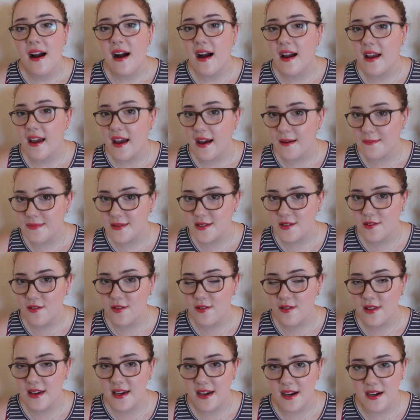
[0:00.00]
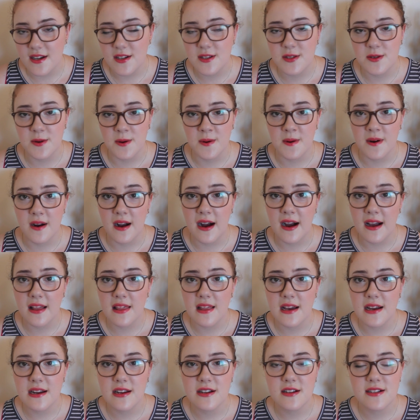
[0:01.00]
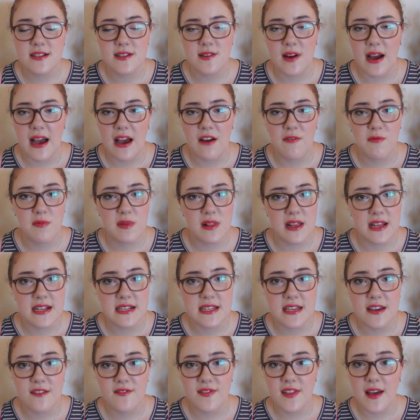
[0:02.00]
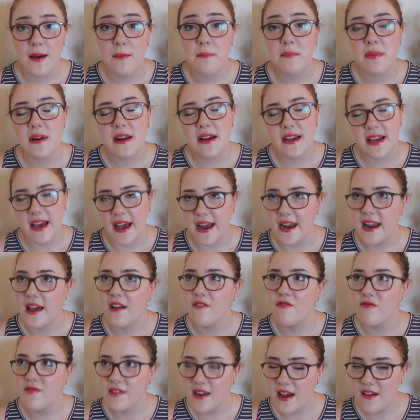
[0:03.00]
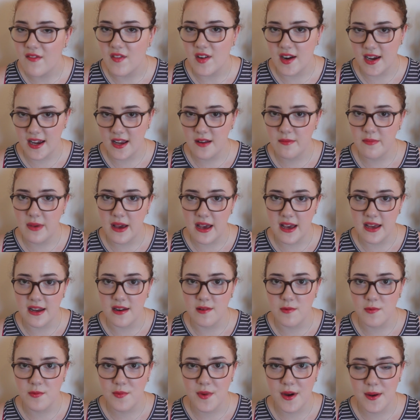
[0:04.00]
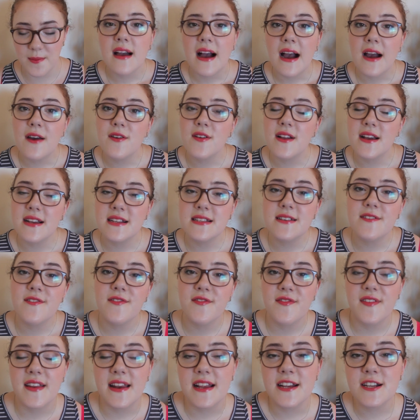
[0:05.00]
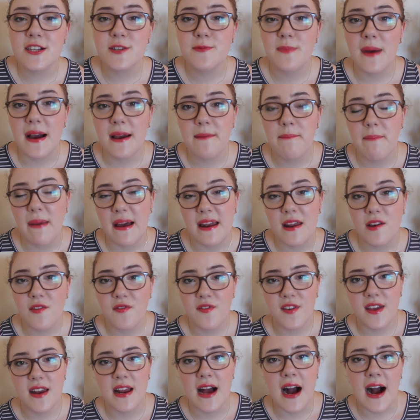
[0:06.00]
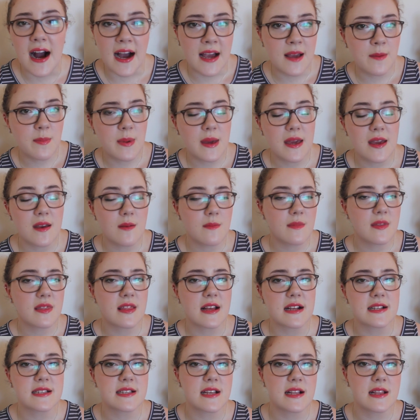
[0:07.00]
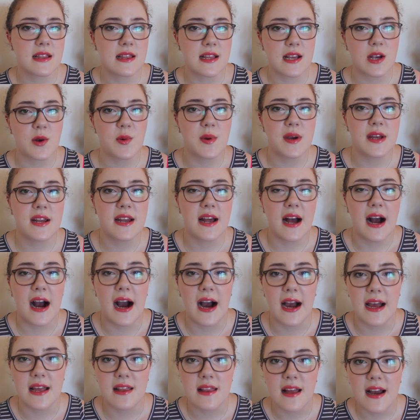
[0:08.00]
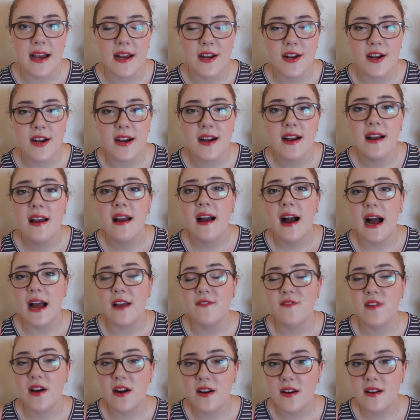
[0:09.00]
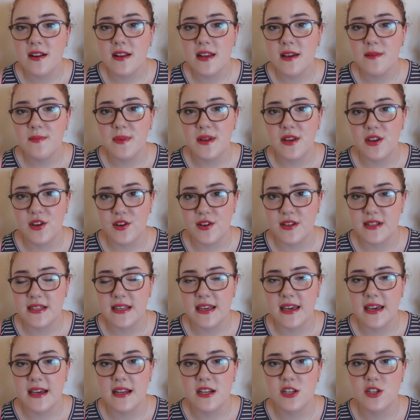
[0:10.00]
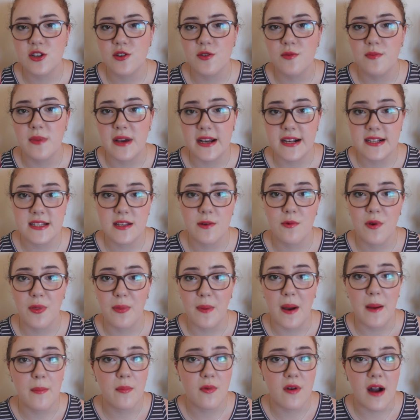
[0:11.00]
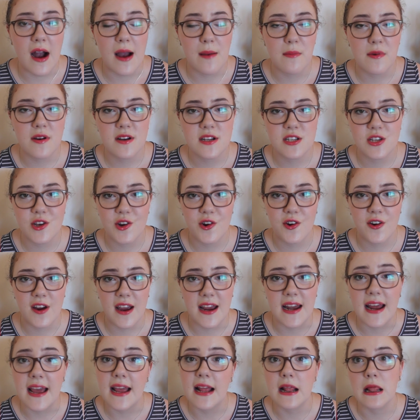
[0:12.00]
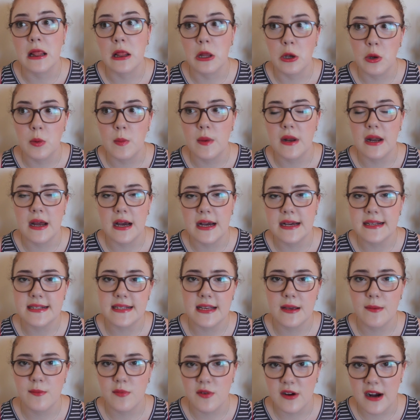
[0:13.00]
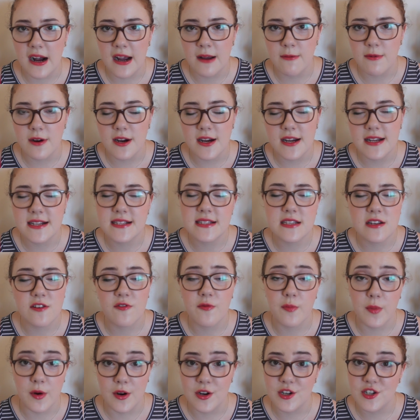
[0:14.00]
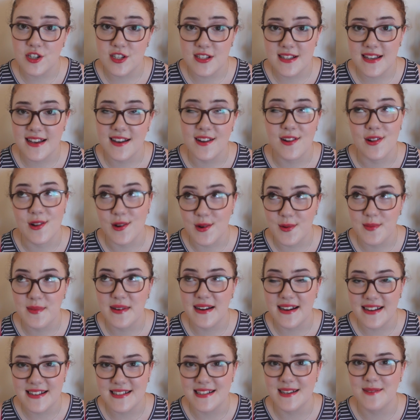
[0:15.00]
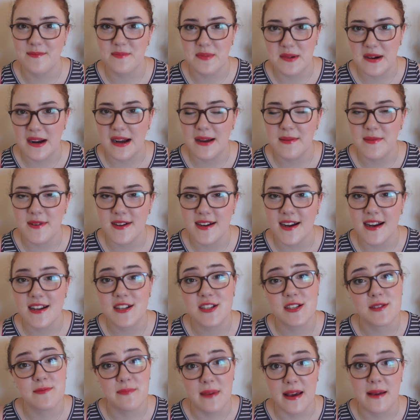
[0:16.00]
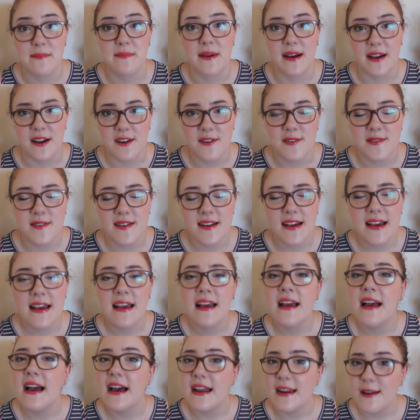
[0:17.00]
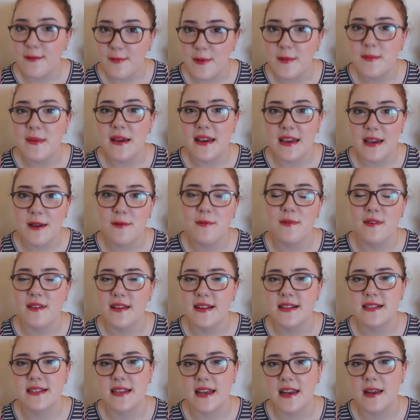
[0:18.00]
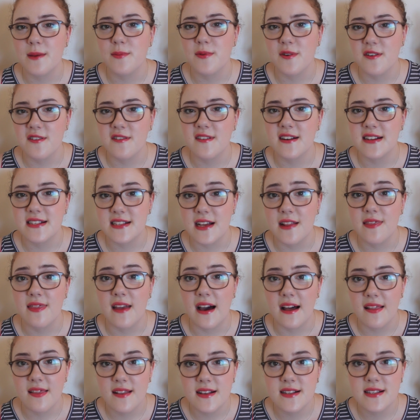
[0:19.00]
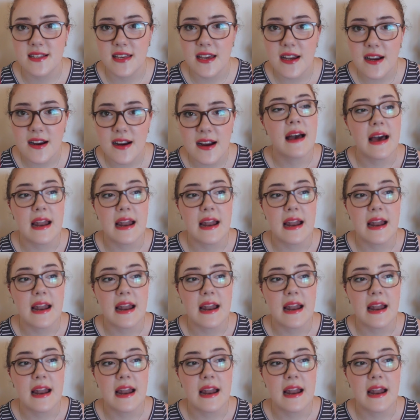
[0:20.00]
I absolutely adore highlighters, so I have plenty of them, but again, have never hit pan in one. I would like to finish my Benefit High Beam. That's a liquid highlighter. I've currently been using it to mix in with my primer to create a luminizing primer. Instead of purchasing a luminizing primer, I just make my own, and I've been making really steady progress on that this year,